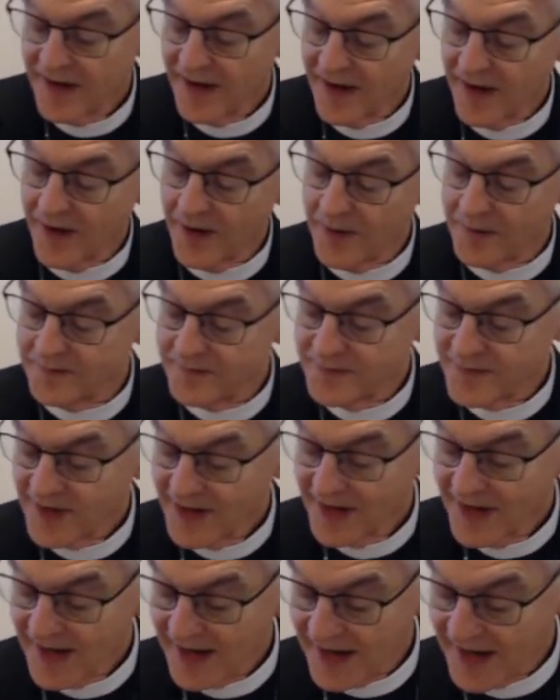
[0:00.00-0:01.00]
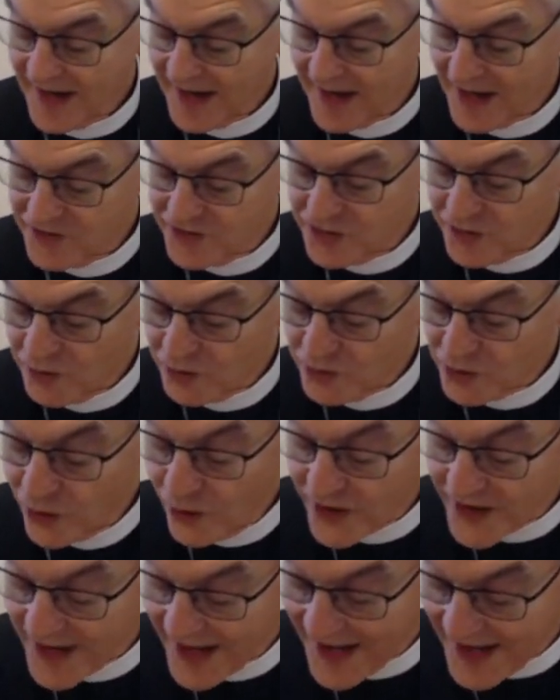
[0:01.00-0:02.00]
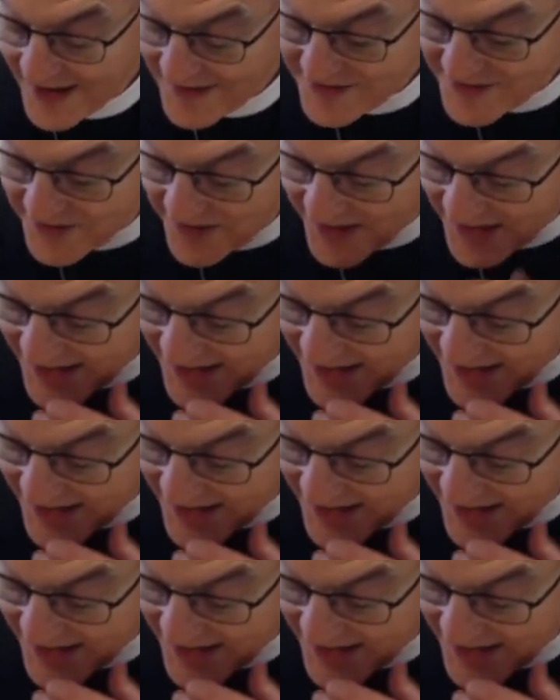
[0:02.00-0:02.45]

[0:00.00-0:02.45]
Um, and look at the